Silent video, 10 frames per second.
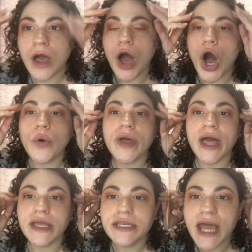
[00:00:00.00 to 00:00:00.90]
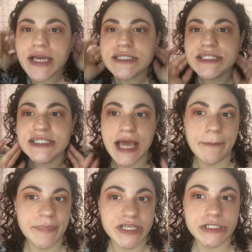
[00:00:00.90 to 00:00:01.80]
Okay, next
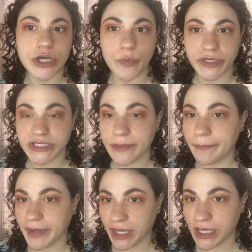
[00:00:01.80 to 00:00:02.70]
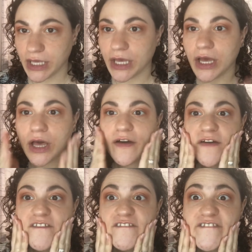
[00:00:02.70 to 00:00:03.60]
step is going to be
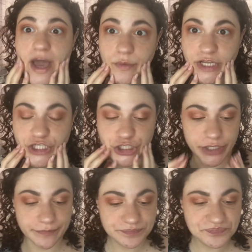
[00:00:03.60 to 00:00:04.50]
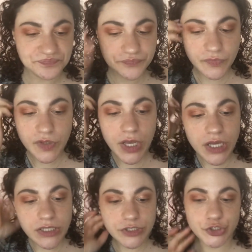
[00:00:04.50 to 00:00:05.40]
foundation.
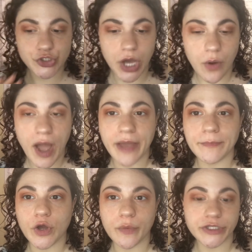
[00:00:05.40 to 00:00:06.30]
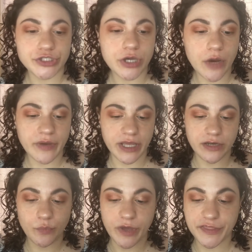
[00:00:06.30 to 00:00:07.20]
So I'm going to go
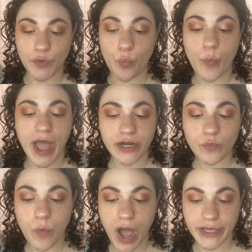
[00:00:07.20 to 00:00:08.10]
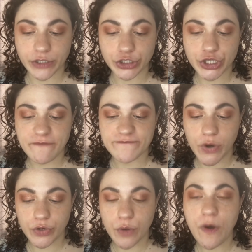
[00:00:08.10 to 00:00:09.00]
in with WetNWild
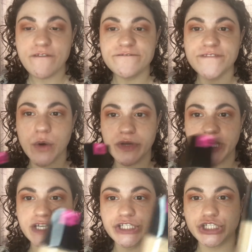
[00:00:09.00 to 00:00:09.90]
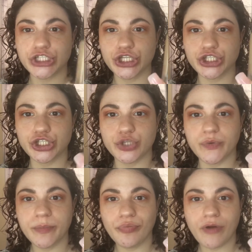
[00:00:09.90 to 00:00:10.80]
Photo Focus
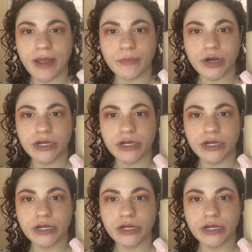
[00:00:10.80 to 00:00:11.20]
Dewy Primer, and it